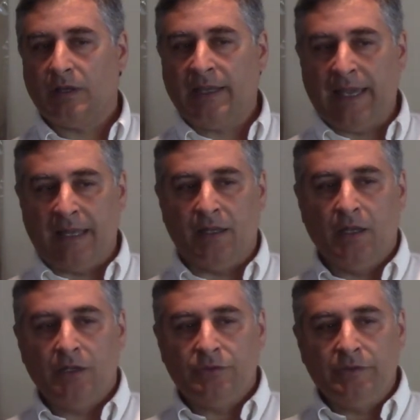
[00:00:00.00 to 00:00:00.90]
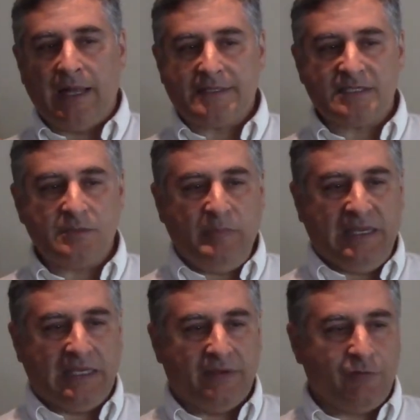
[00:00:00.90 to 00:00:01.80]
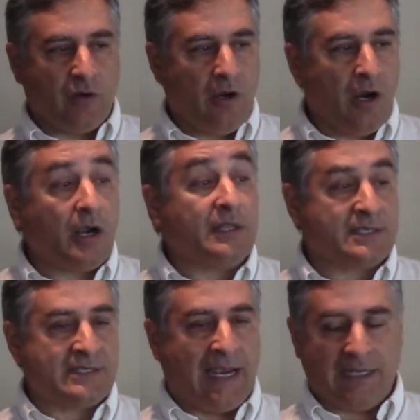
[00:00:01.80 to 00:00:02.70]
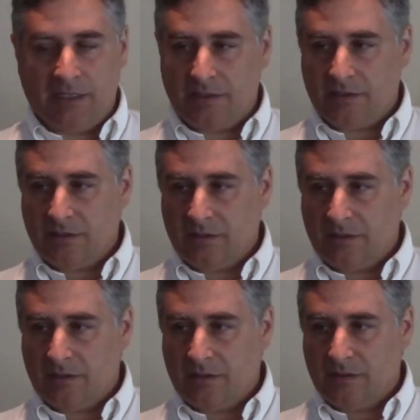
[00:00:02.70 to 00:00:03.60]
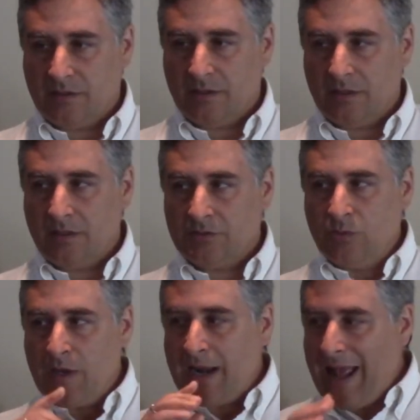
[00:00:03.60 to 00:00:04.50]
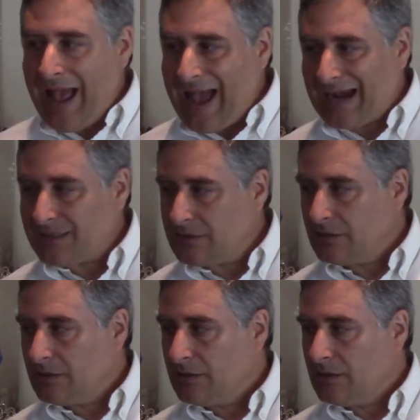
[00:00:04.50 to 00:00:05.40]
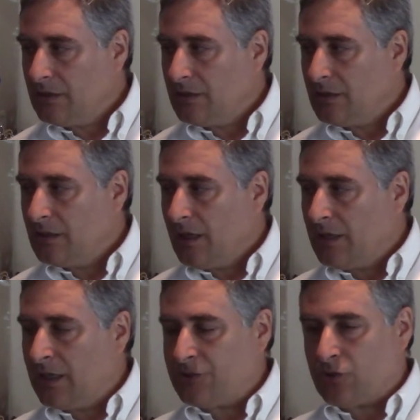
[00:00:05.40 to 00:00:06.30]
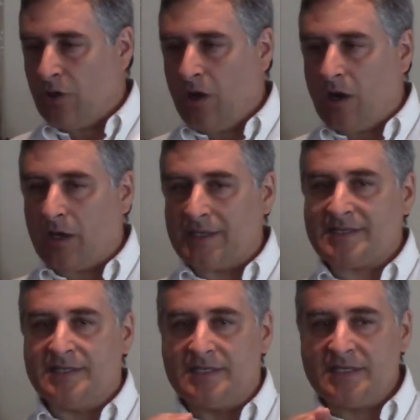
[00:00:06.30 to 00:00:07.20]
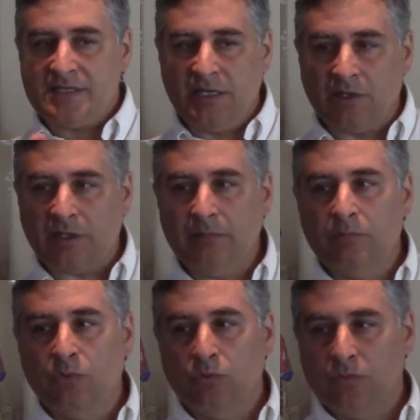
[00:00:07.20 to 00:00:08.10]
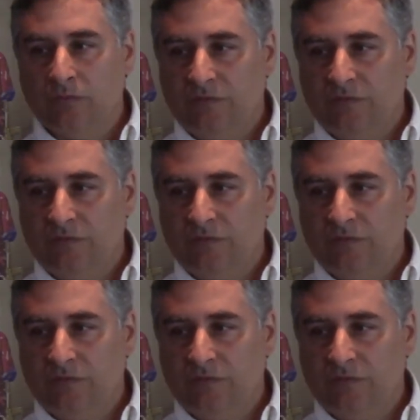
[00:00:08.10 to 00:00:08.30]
Again, do not speak if your heart is silent. Do not act unless your heart is sincerely moved.